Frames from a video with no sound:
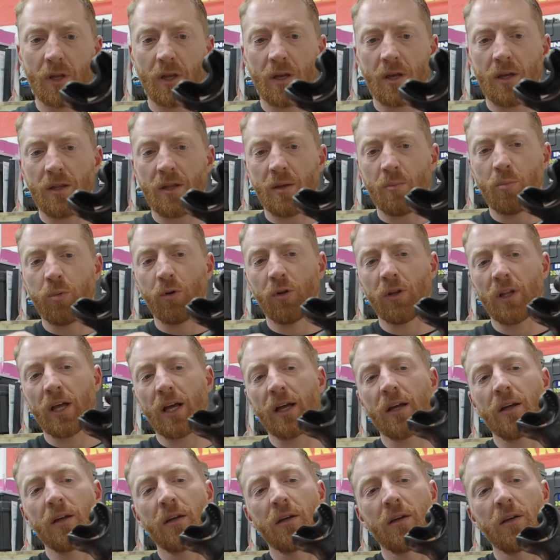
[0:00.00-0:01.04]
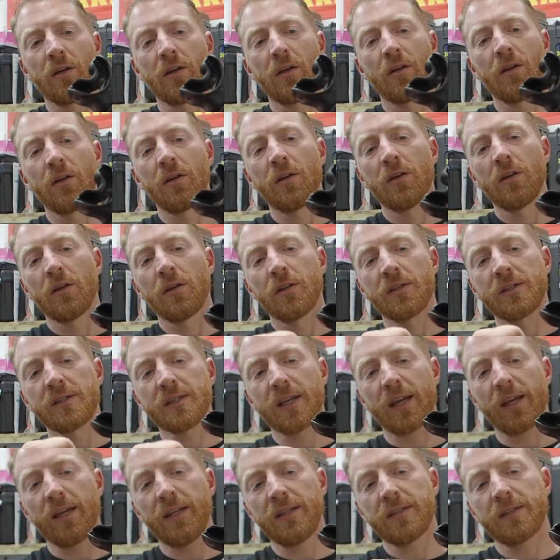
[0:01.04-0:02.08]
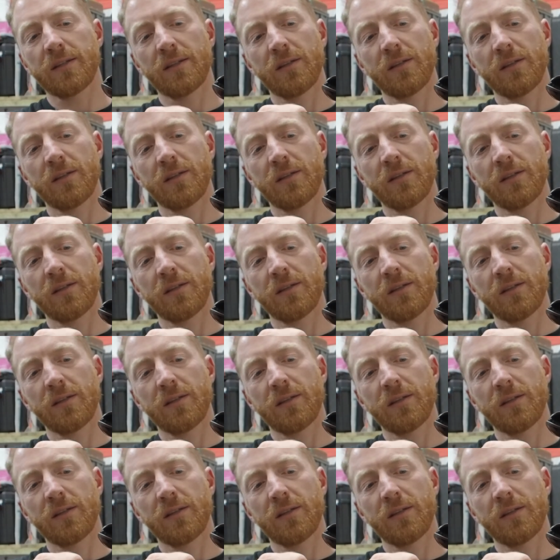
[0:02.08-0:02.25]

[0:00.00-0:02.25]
And then pull that tight.